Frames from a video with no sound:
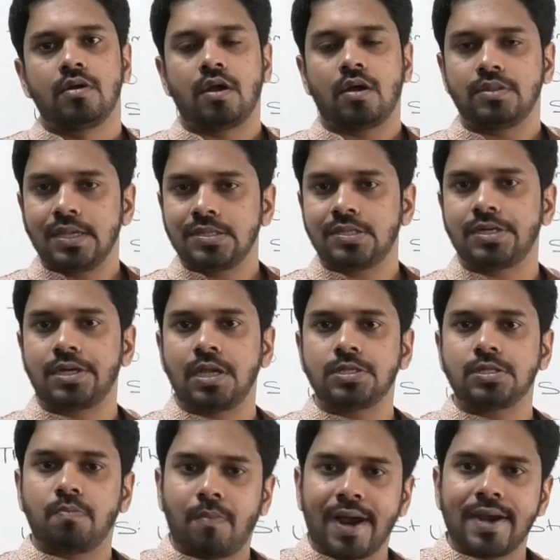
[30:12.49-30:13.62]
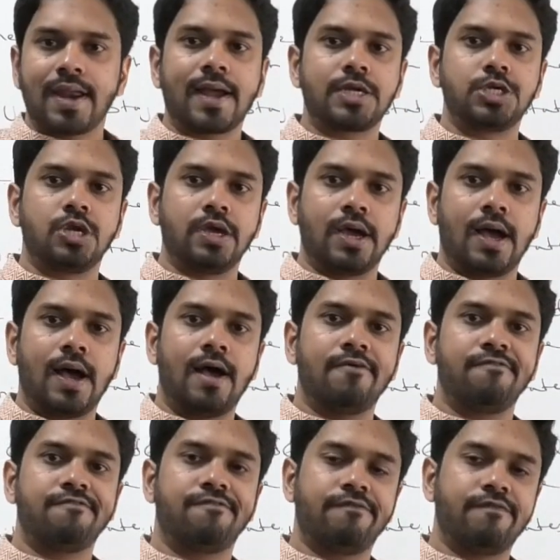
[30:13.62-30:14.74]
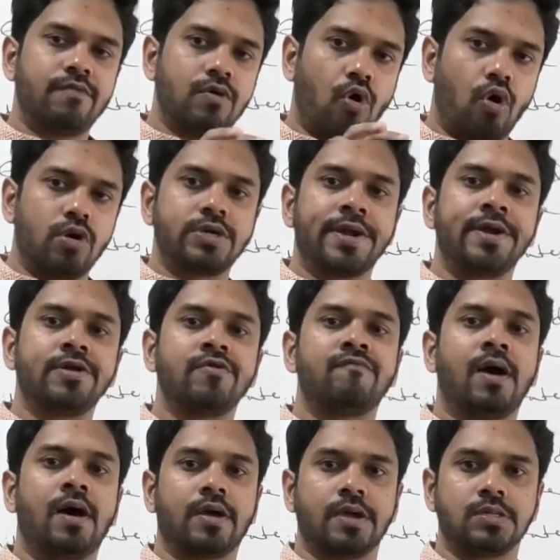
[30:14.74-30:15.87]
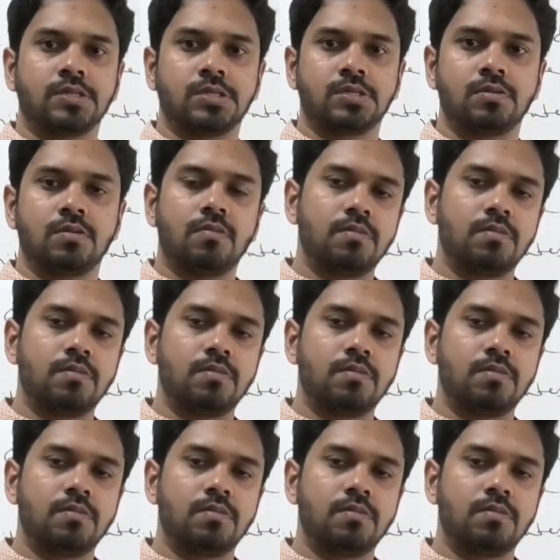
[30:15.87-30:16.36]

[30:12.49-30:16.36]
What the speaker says: now these cities might actually have alternative markets,